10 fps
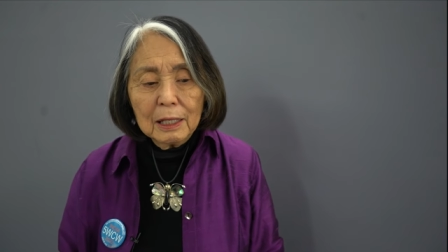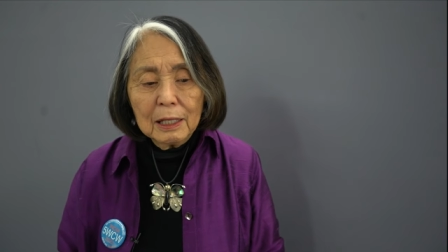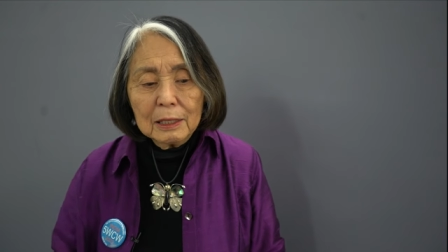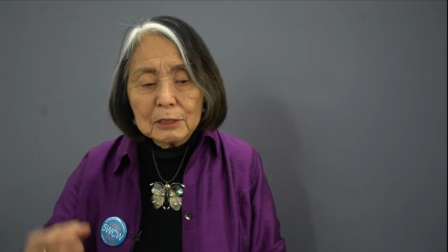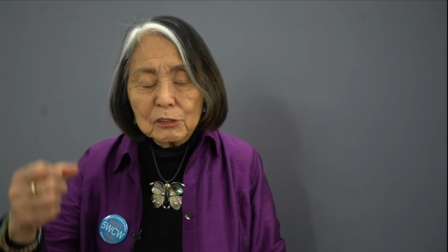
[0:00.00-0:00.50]

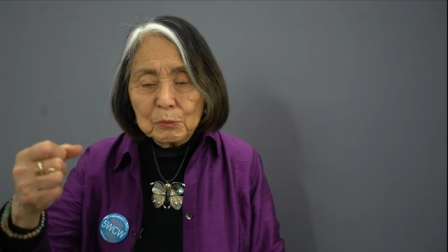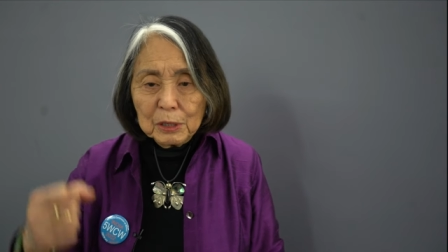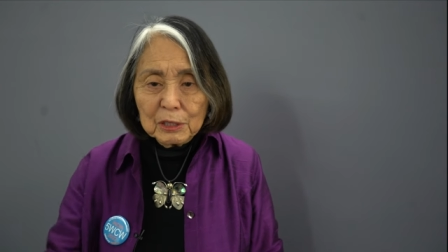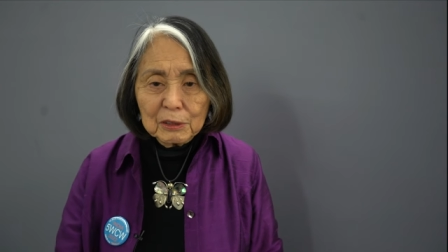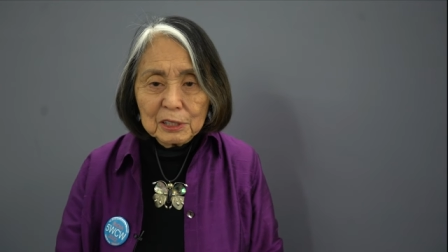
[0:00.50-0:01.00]
a
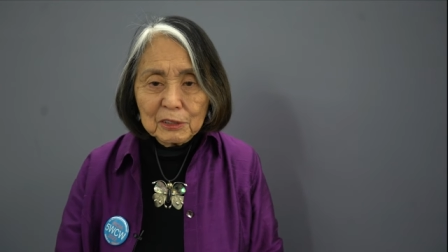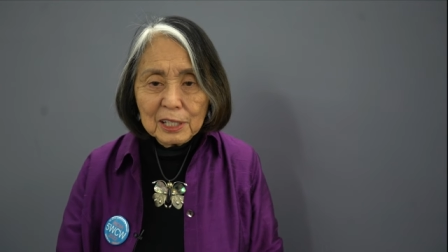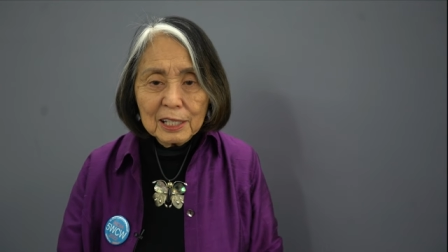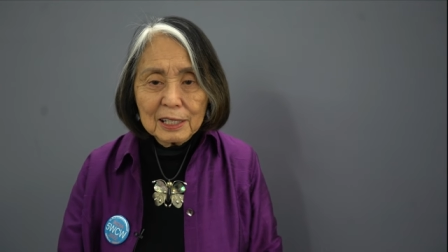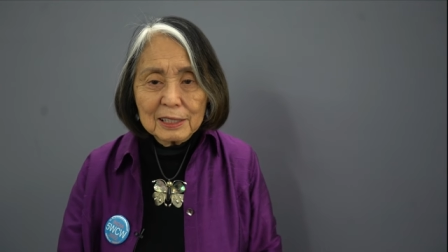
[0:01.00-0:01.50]
spear in her
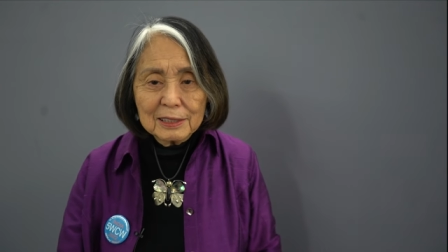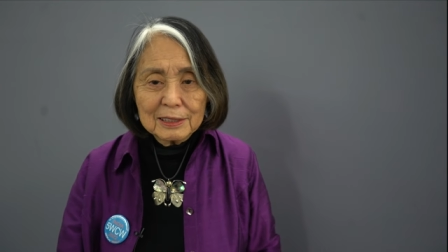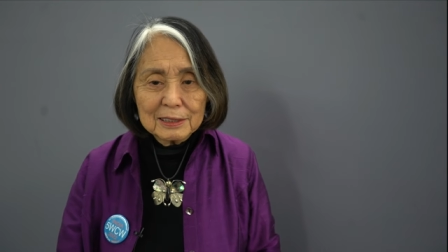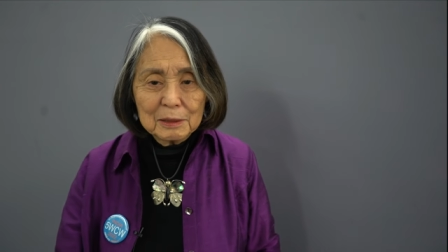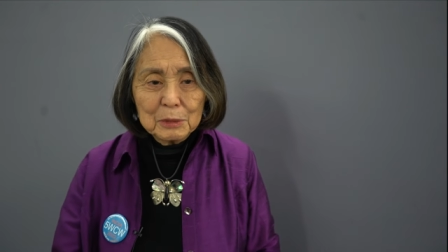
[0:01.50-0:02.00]
hand.
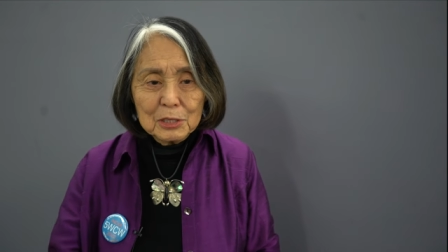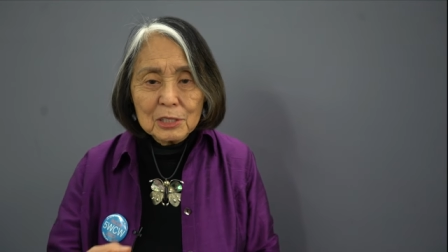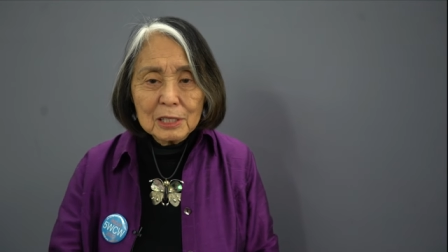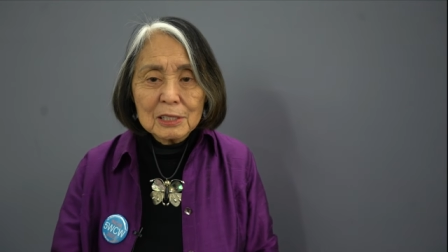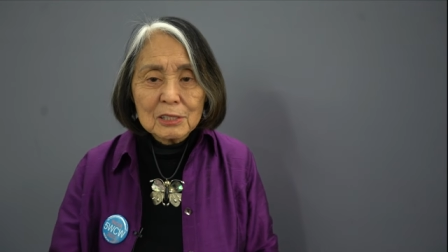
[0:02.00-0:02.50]
I mean,
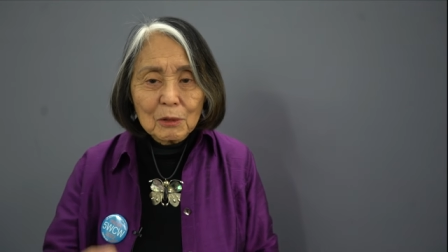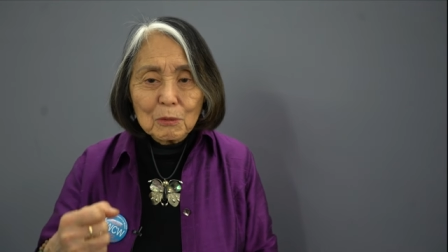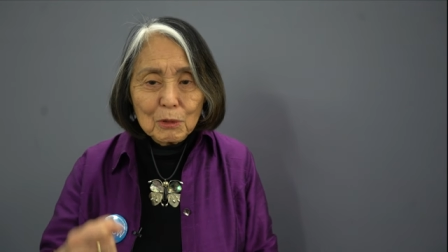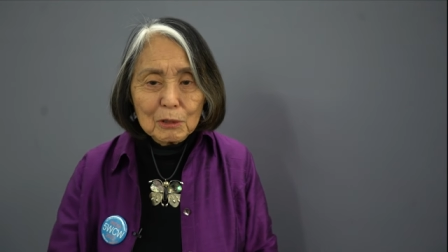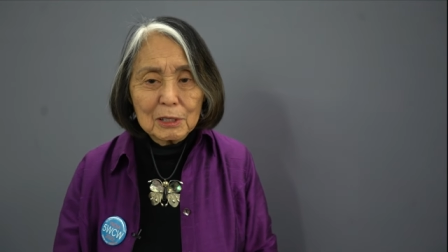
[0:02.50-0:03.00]
she is a
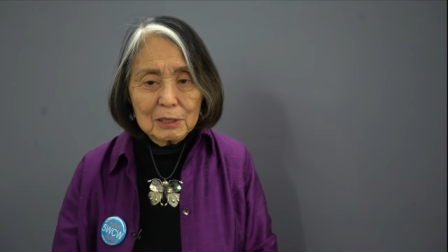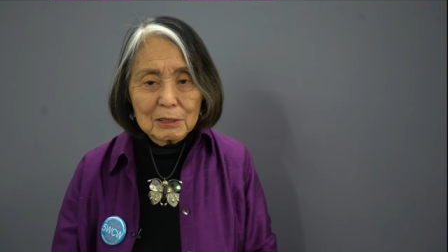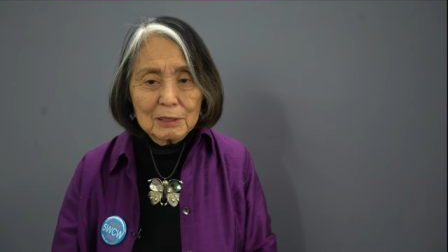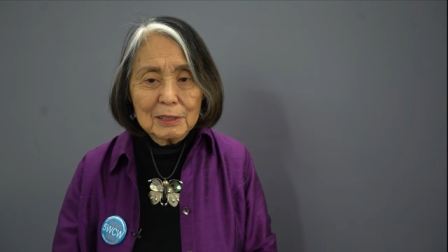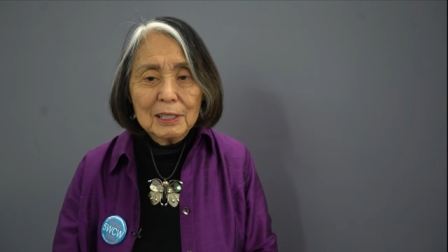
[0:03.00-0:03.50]

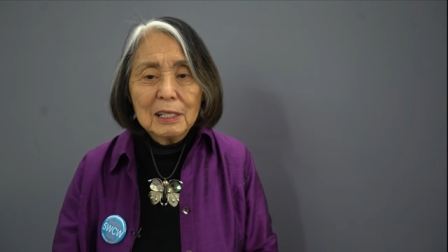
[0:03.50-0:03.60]
warrior.